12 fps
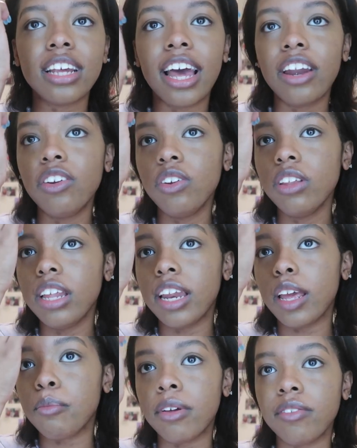I don't know the
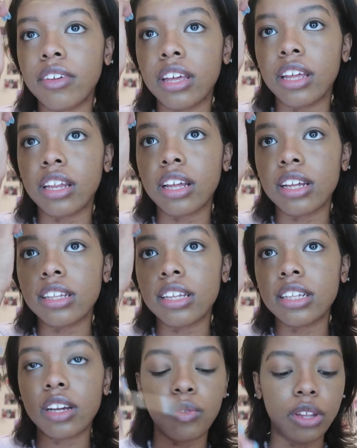name of it because
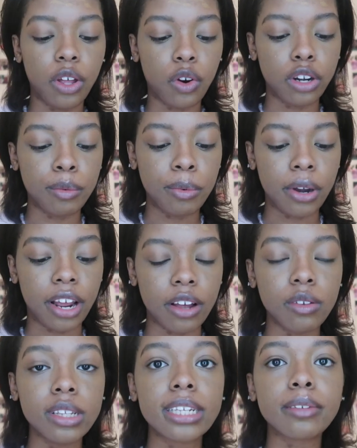it's like really hard to
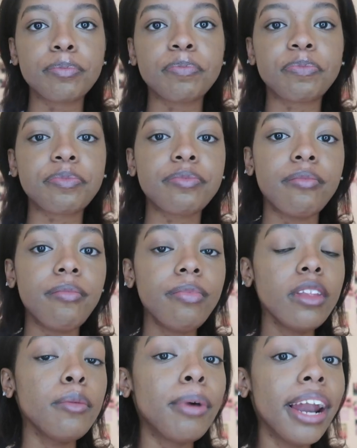pronounce,
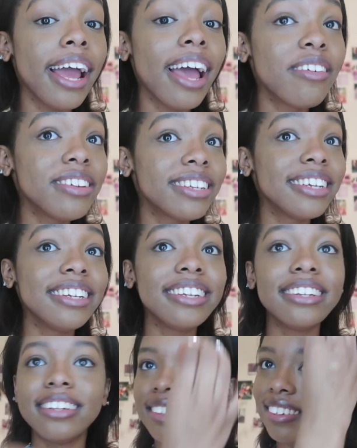but I have a
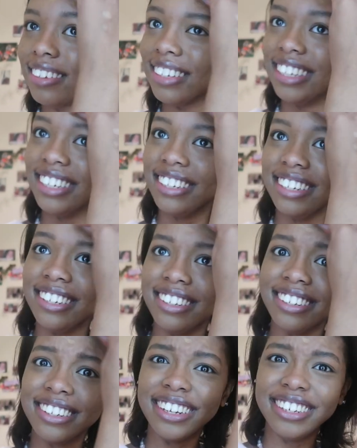skin
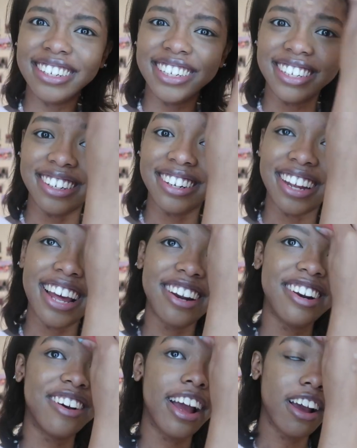disease condition. I
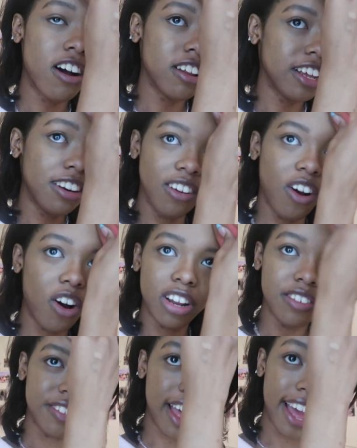don't know. I call it all
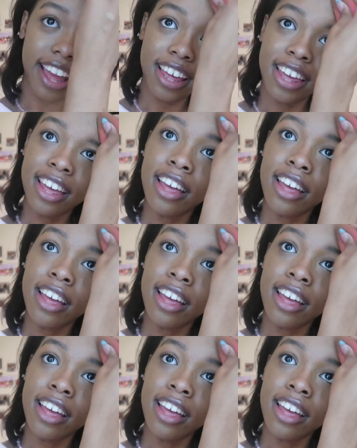of that.